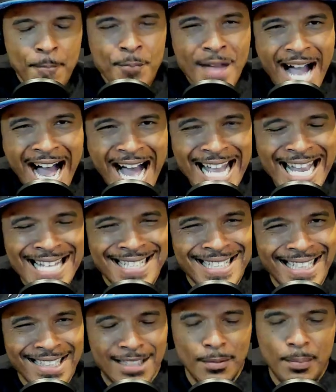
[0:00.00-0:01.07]
I
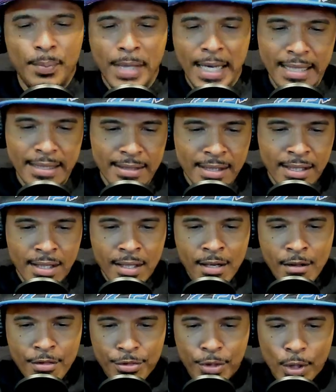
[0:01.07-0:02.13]
anticipate
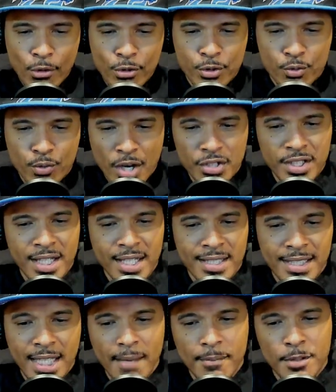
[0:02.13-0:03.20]
those rushing
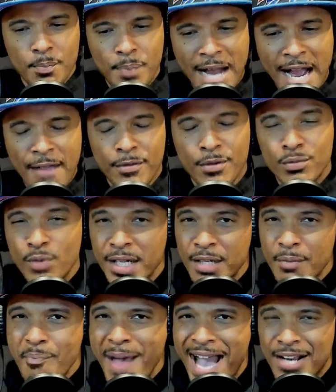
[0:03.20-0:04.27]
attempts by the running
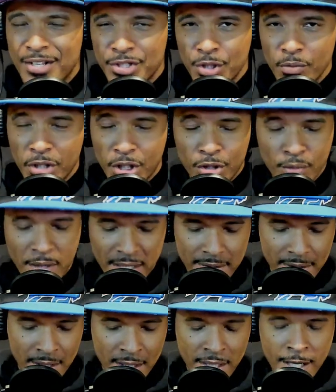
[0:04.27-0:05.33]
backs to increase.
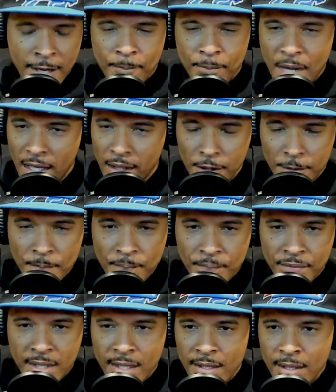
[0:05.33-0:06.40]
Now look,
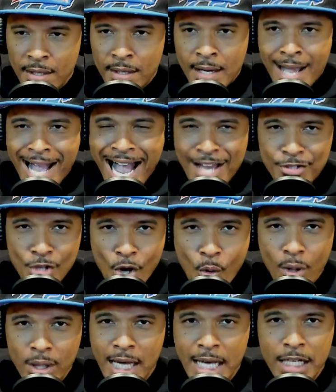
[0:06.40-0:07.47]
I know a
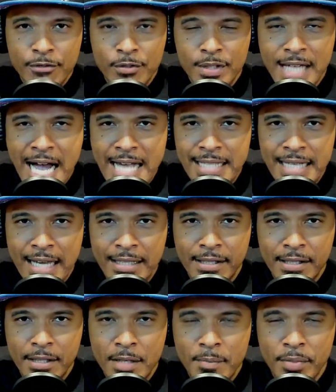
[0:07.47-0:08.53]
lot of you guys out
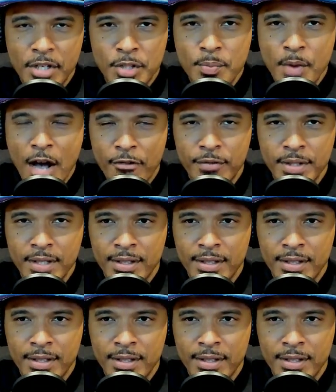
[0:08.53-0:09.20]
here in Bills Mafia